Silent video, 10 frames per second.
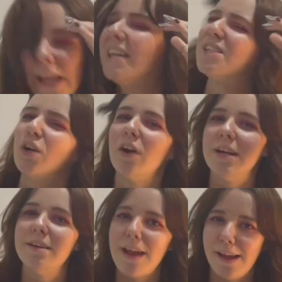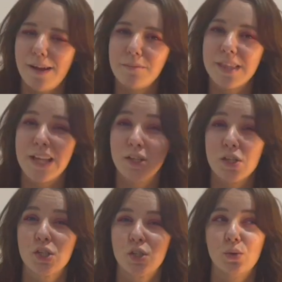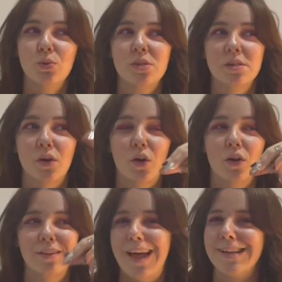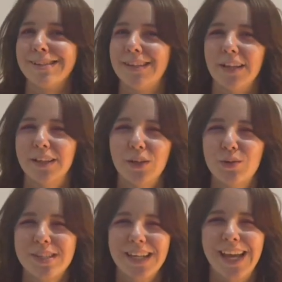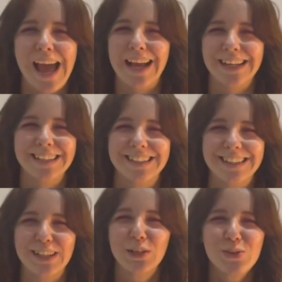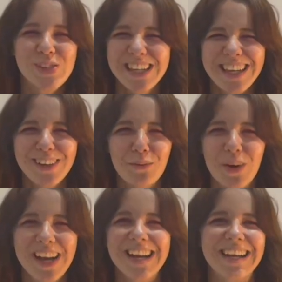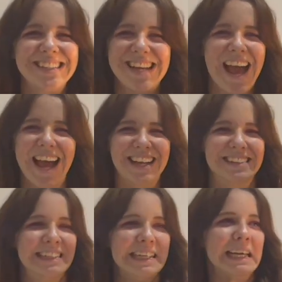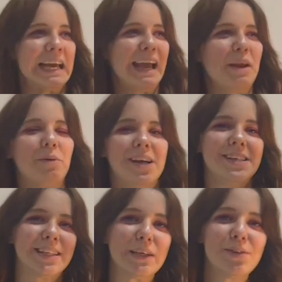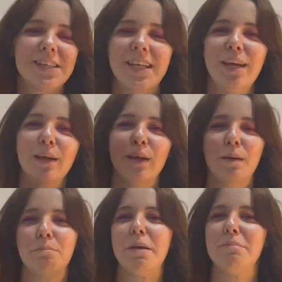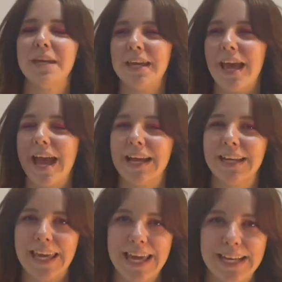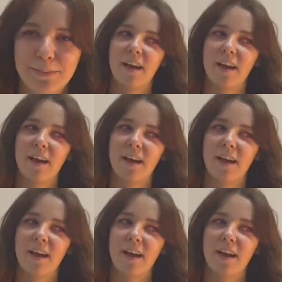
Is there a name that suits her less than Lucy? I, Lucy? What? It's, I, Anyways, Lucy, Mimi, and Kit.